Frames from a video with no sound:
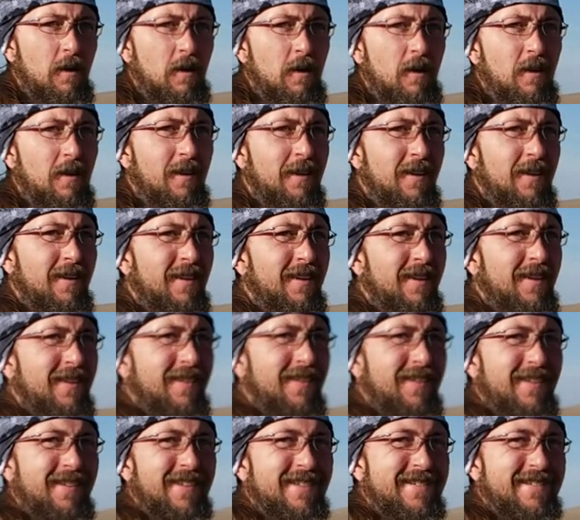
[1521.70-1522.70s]
involved with it,
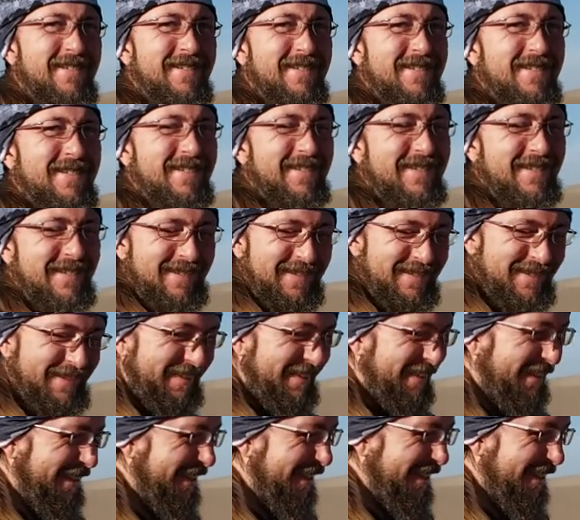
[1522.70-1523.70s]
so
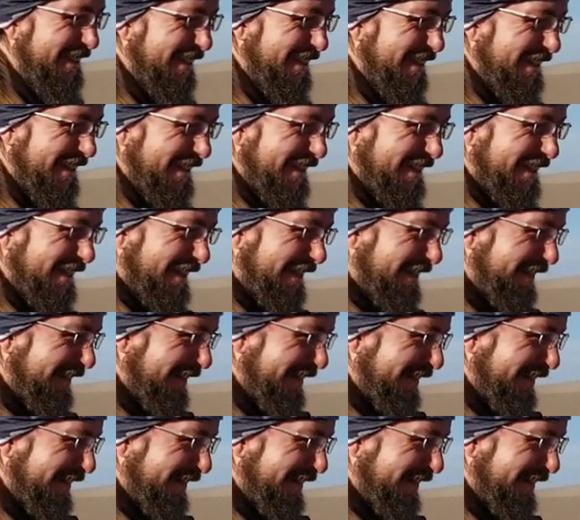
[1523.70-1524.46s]
I want to go see it